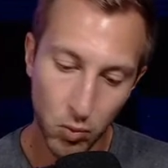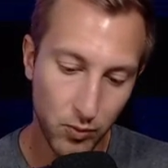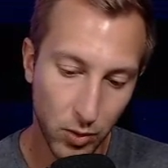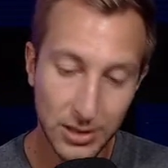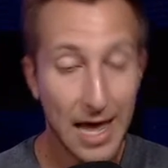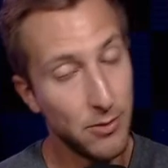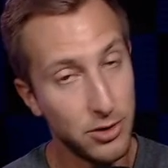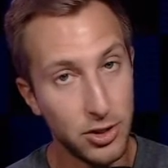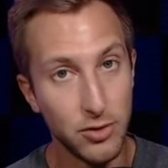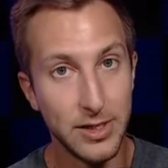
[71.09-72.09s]
What that
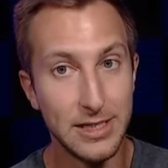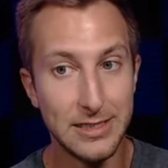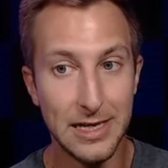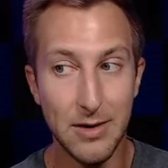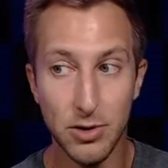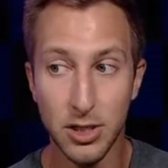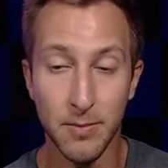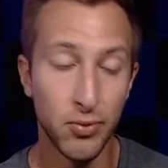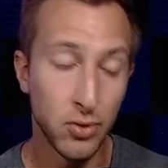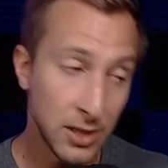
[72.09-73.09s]
would do is it would
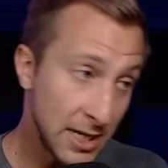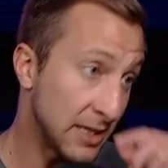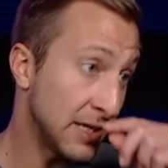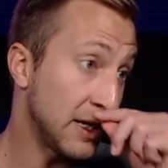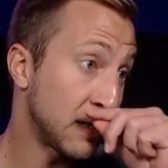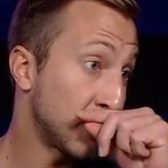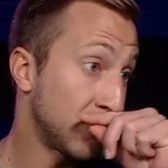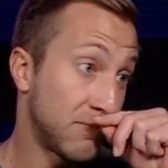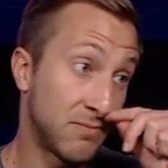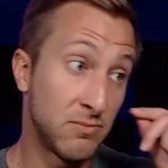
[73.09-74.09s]
completely
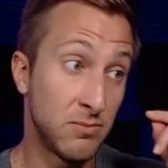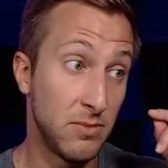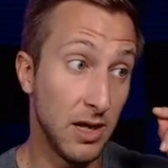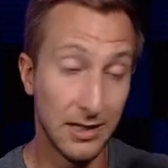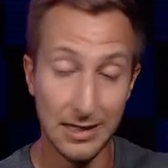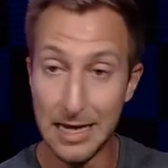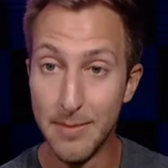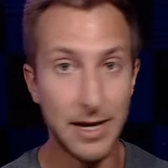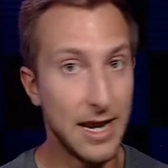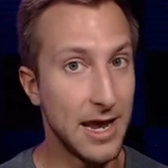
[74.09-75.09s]

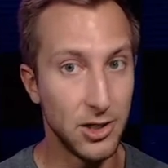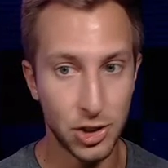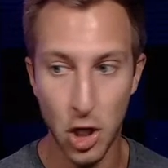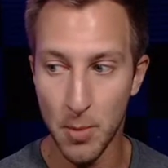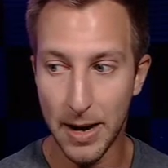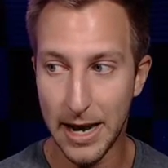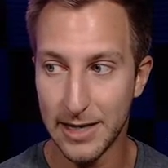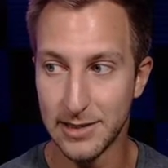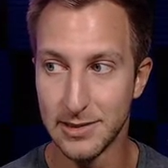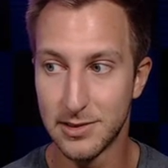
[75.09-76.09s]
eliminate Joe
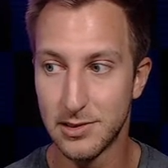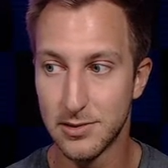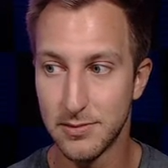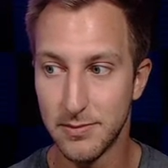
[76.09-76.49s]
Biden's